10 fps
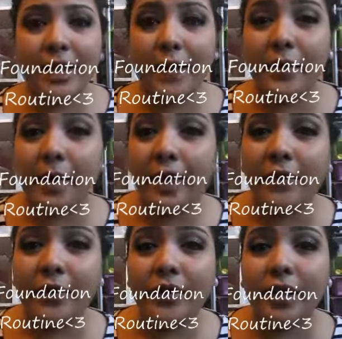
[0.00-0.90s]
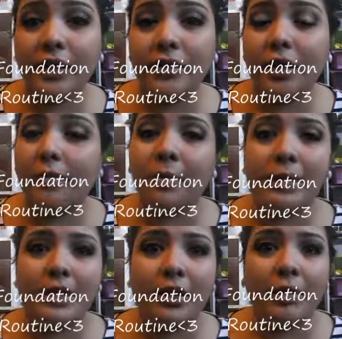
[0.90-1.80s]
I already have everything else on, my
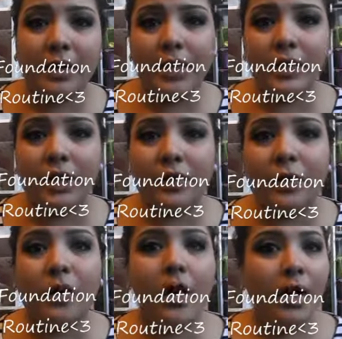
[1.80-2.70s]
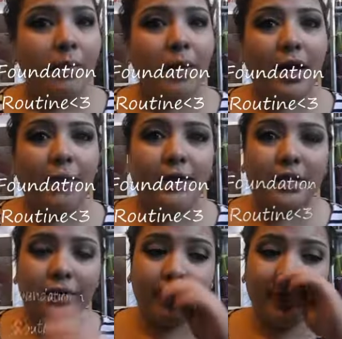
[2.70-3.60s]
mascara, my eyeshadow, my eyebrows
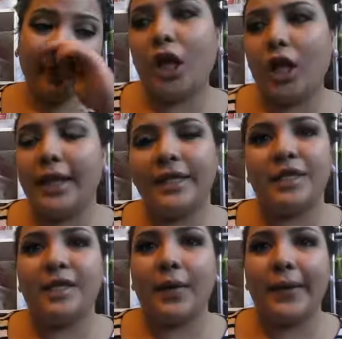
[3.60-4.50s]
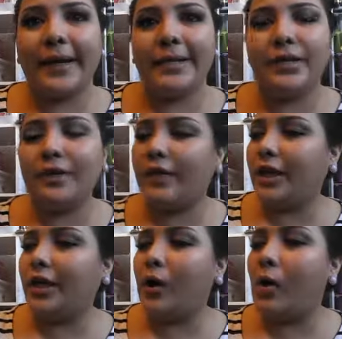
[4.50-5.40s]
and everything. So let's just get right into the
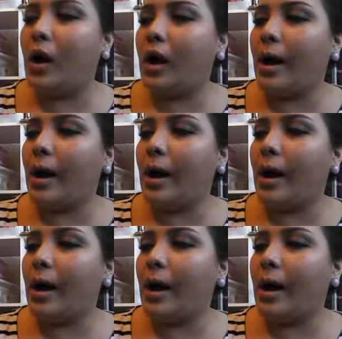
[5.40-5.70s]
video.